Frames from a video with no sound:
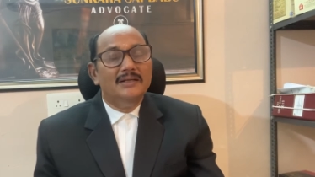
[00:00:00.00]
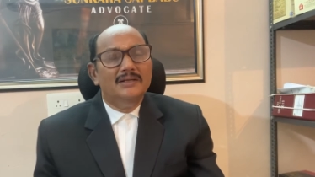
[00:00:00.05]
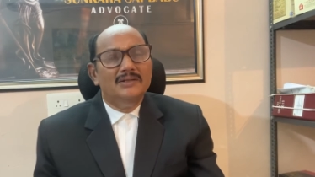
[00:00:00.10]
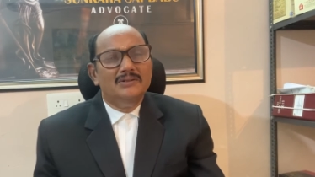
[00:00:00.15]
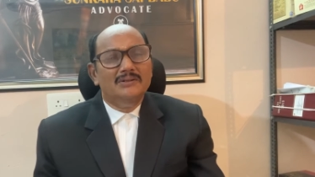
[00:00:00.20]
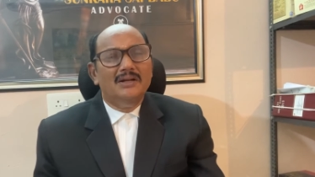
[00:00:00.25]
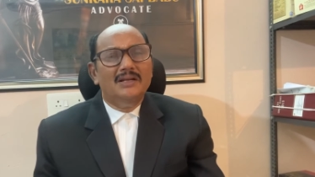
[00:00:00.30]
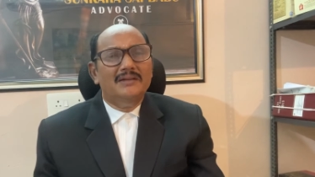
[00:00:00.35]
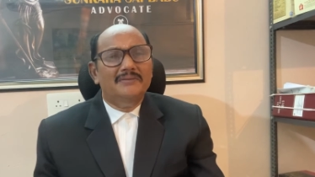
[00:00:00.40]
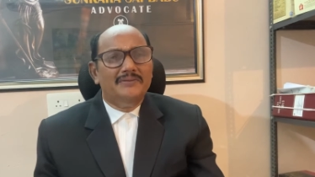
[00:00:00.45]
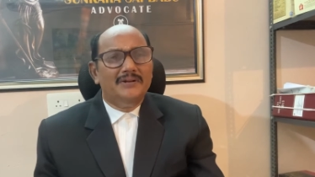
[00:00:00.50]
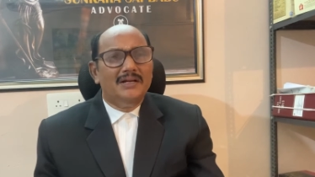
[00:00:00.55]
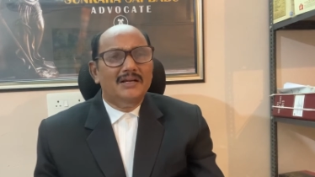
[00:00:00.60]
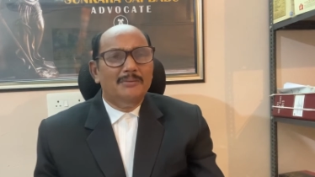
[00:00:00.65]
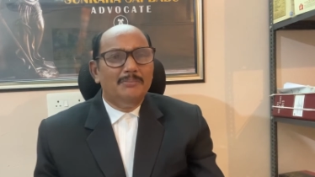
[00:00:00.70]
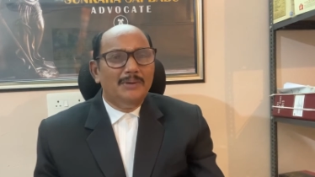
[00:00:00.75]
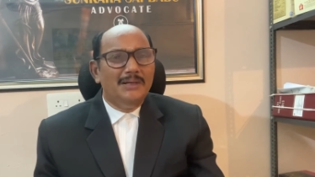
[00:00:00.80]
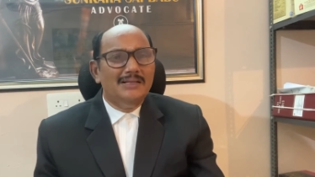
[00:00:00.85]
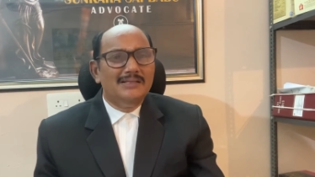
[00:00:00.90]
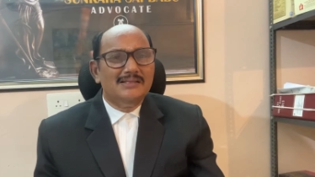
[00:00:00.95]
So
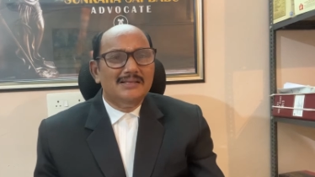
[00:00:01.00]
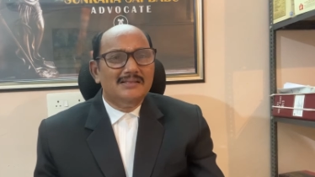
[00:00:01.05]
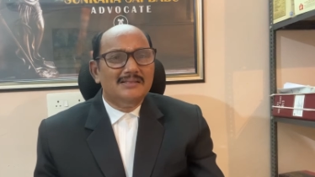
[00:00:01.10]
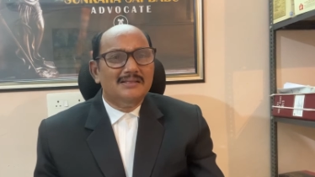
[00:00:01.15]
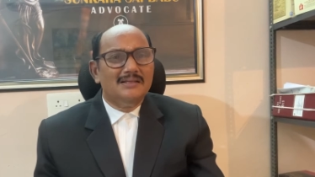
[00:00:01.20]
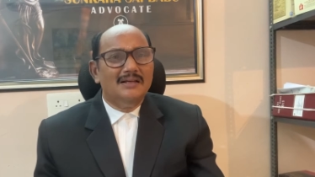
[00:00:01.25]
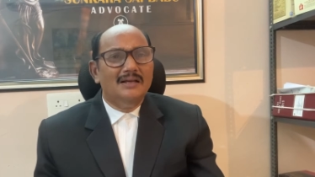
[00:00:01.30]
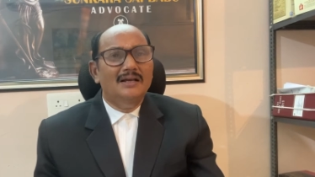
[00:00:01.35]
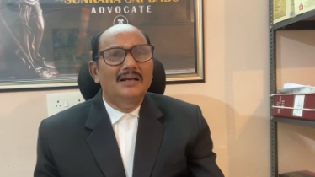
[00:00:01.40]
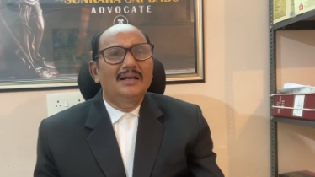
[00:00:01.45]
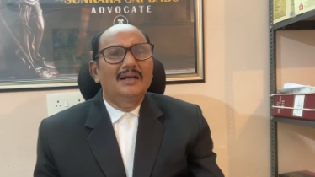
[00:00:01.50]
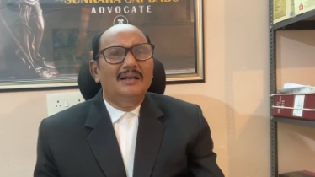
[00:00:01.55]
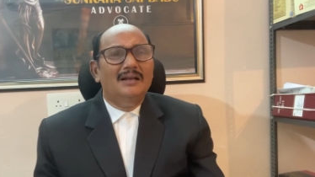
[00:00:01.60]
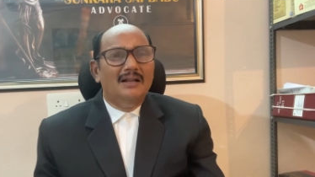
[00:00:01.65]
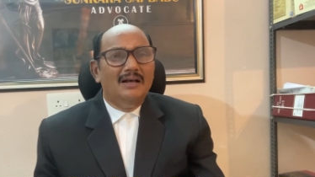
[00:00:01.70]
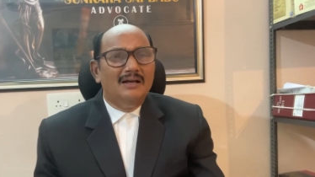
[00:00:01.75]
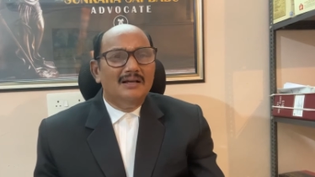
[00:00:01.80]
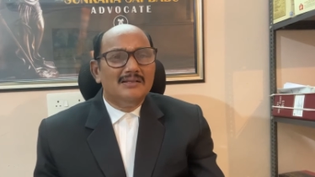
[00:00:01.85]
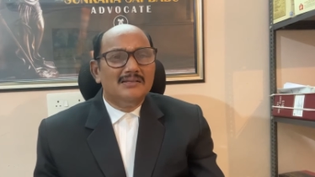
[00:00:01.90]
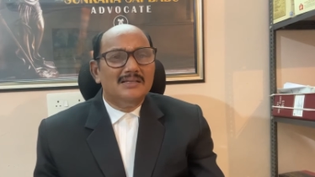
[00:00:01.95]
different places, uh,
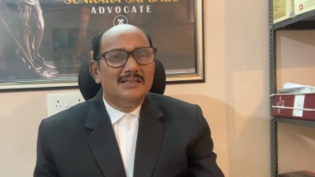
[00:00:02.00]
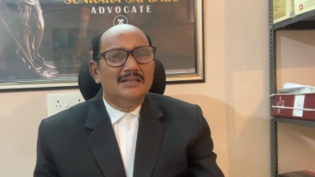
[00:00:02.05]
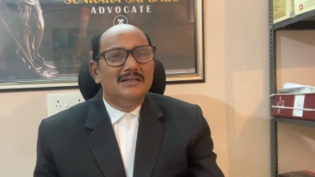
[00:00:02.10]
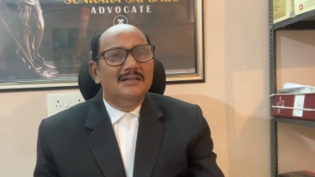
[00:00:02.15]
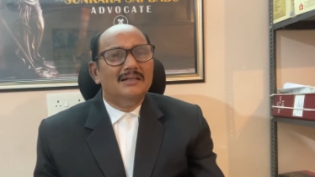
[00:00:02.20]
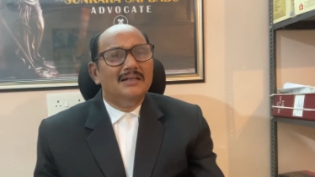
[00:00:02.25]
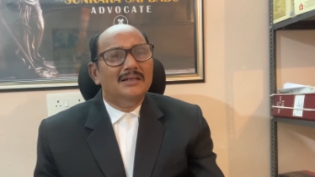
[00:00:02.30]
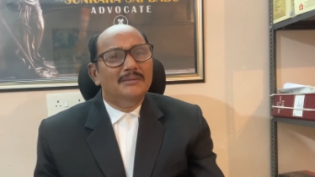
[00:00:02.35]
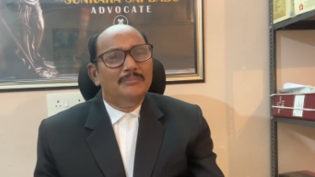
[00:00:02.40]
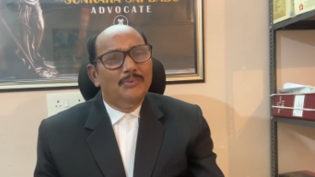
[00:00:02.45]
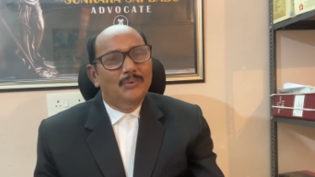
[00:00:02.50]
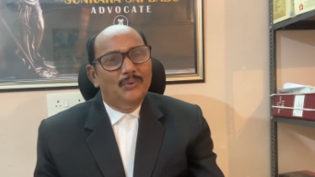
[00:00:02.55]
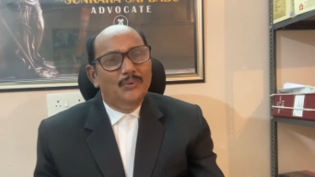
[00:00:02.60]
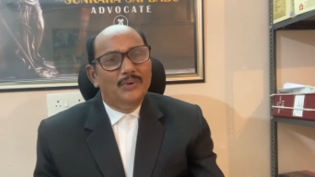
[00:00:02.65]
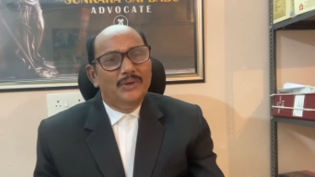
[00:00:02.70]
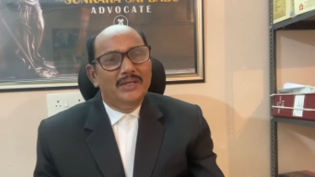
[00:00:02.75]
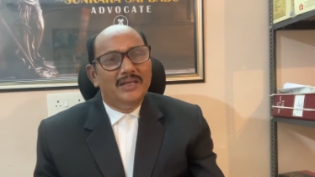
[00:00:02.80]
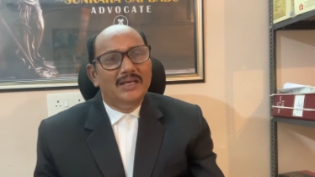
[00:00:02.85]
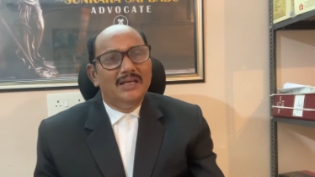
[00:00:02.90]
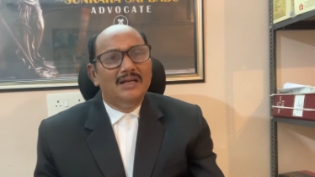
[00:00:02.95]
Nasik, uh,
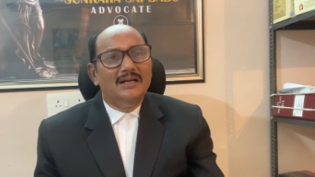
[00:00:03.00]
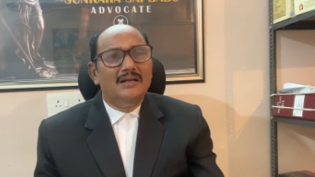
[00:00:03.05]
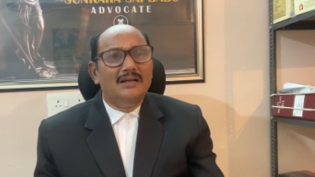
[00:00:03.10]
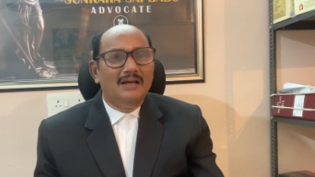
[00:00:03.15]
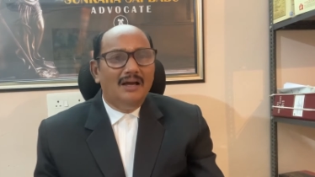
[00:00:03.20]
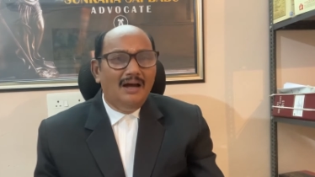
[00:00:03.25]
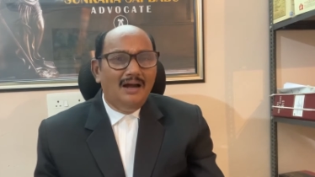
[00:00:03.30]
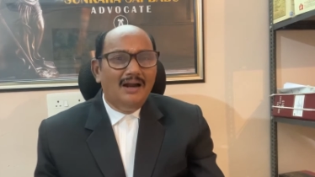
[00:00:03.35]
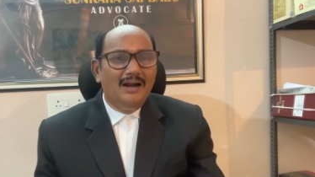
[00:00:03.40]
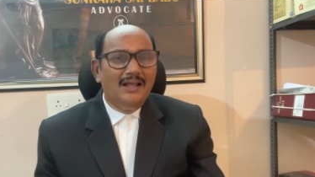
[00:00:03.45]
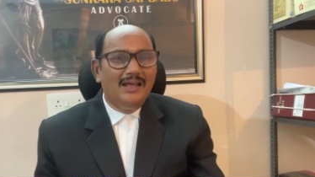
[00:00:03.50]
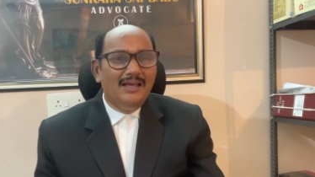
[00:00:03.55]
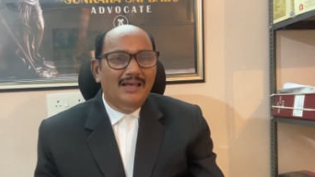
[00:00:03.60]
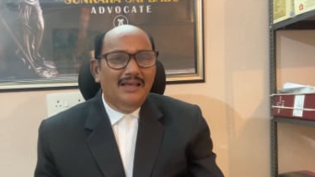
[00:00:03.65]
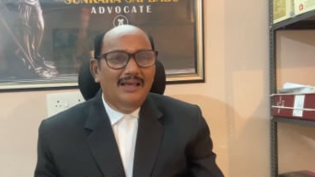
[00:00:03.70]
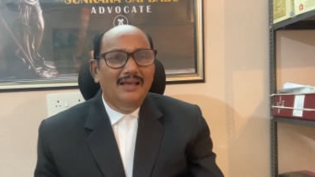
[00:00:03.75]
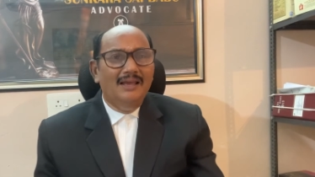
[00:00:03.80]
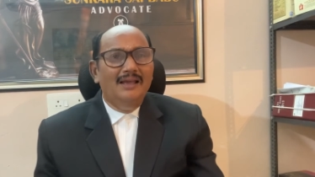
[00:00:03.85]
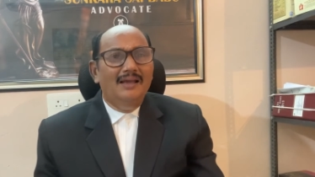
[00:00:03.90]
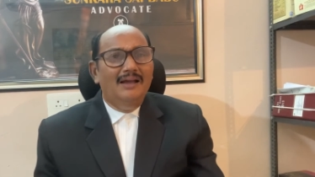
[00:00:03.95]
Pune,
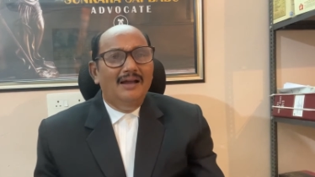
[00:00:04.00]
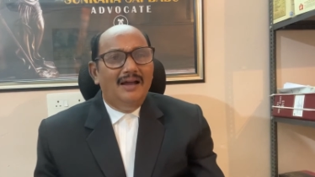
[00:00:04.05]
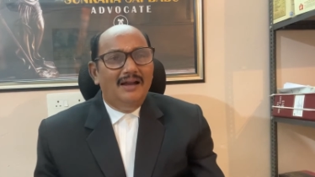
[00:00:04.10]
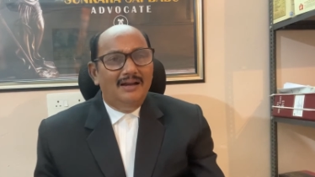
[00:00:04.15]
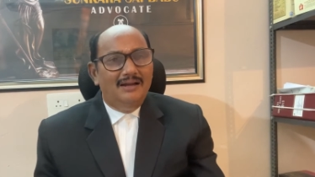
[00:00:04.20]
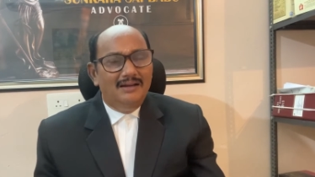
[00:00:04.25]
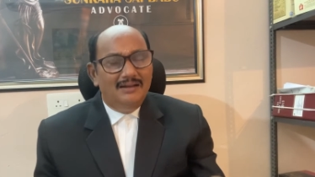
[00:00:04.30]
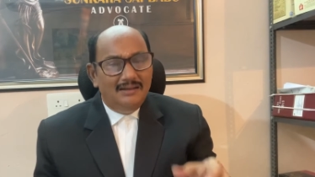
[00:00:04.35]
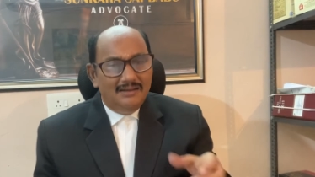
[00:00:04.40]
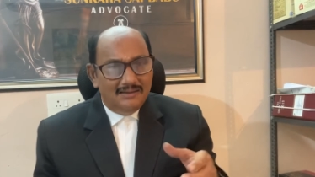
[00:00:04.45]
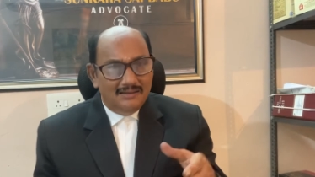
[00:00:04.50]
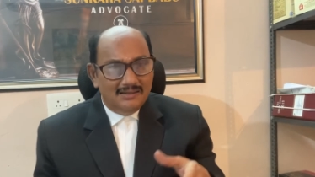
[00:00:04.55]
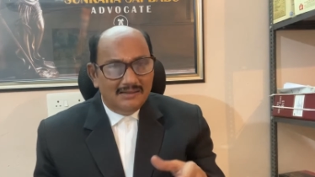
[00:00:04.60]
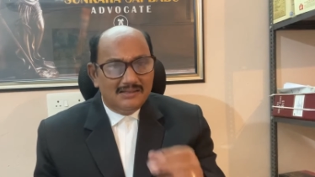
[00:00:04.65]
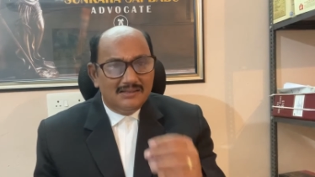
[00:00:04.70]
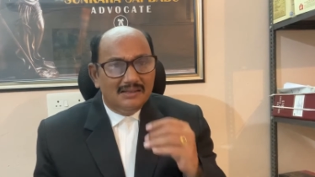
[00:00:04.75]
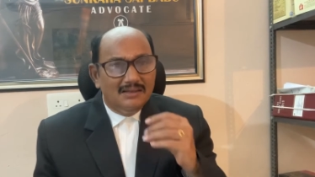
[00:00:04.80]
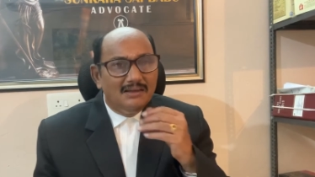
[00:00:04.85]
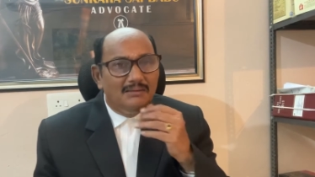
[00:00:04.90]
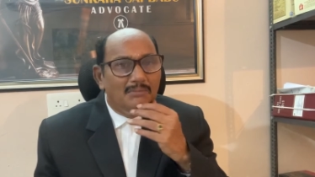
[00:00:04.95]
Thane, and
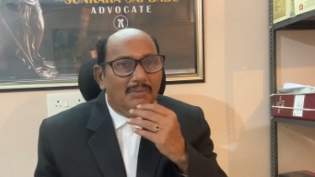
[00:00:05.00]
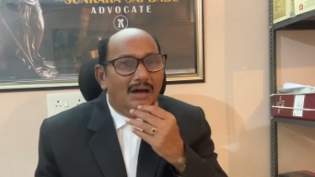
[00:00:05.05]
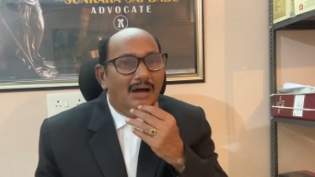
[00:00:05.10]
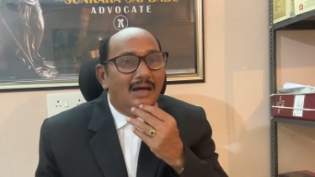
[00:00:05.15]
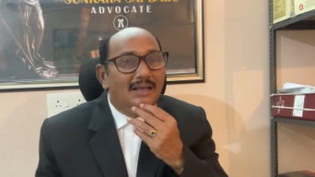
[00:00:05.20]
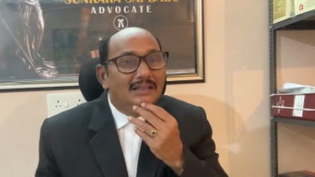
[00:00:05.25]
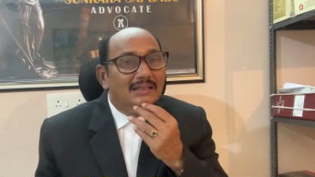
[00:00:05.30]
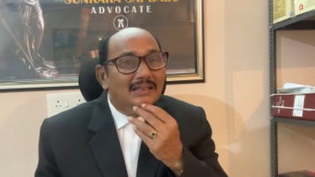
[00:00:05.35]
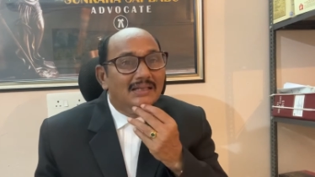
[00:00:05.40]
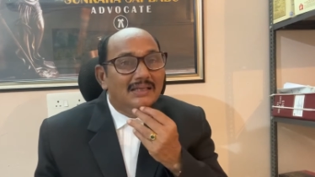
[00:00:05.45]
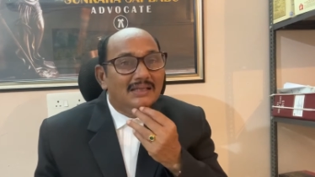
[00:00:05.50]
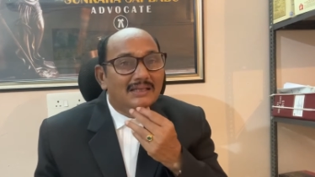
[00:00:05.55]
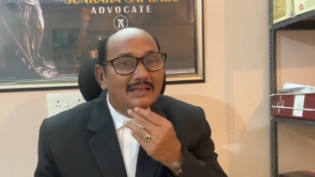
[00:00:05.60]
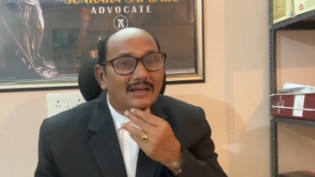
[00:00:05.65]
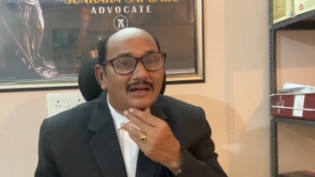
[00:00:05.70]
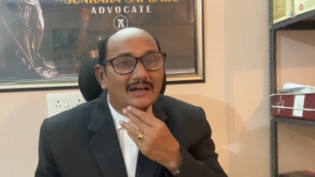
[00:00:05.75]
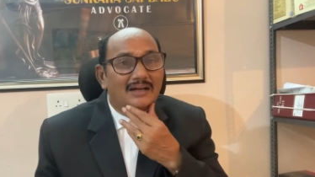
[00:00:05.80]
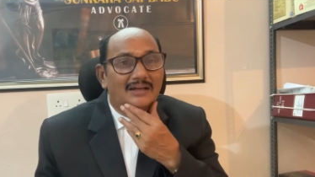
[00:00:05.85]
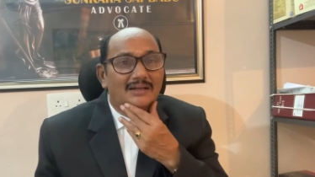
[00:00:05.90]
this uh, Mahad area.